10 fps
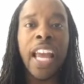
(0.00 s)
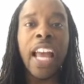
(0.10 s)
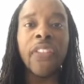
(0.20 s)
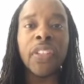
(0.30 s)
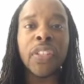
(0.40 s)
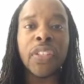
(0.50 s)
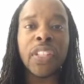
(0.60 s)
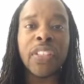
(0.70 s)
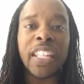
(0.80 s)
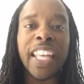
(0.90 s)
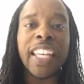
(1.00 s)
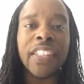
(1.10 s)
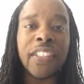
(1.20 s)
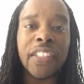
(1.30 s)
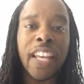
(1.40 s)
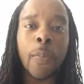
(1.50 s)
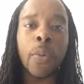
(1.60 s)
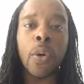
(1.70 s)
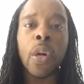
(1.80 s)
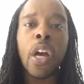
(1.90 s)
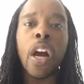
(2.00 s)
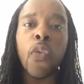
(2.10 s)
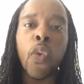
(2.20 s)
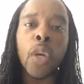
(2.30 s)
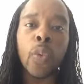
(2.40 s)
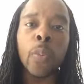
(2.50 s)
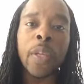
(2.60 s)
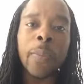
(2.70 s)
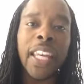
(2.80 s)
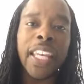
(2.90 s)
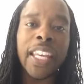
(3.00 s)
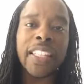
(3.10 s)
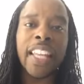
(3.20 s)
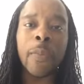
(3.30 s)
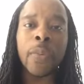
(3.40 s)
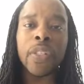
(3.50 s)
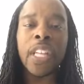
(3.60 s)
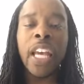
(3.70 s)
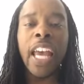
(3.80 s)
And this is just the latest example of what will be many examples.